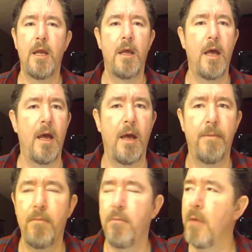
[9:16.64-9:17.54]

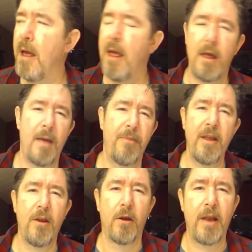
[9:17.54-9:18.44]
I
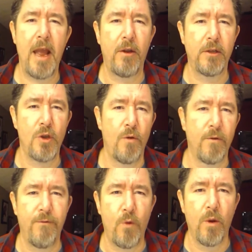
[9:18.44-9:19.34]
think our count is
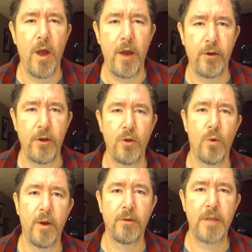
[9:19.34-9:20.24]
over 400
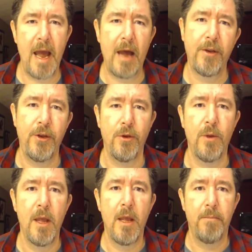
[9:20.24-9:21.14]
tutorials how
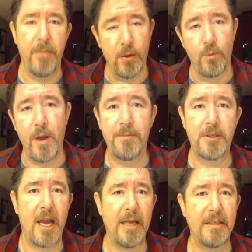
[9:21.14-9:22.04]
to build
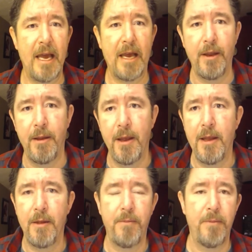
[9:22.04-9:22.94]
websites, how to
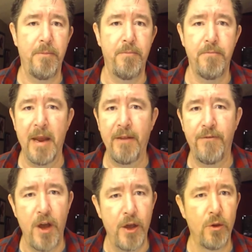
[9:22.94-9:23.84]
make
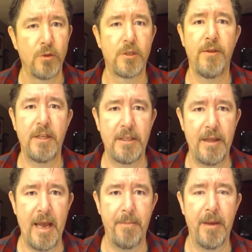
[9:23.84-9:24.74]
funnels and this and
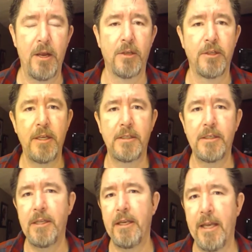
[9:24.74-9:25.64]
that, because this
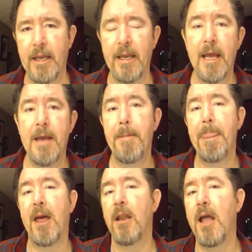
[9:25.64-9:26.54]
is the key.
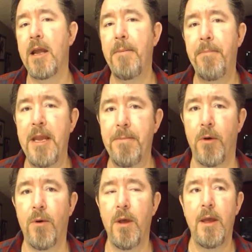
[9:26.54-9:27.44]
A lot of
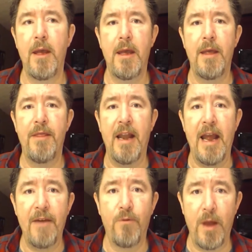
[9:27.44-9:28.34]
people that
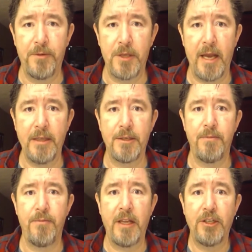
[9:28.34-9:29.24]
have websites,
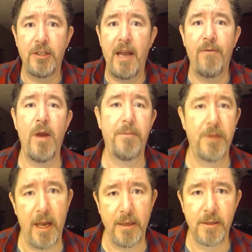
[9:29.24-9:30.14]
they just have
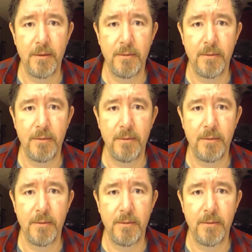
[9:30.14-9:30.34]
websites.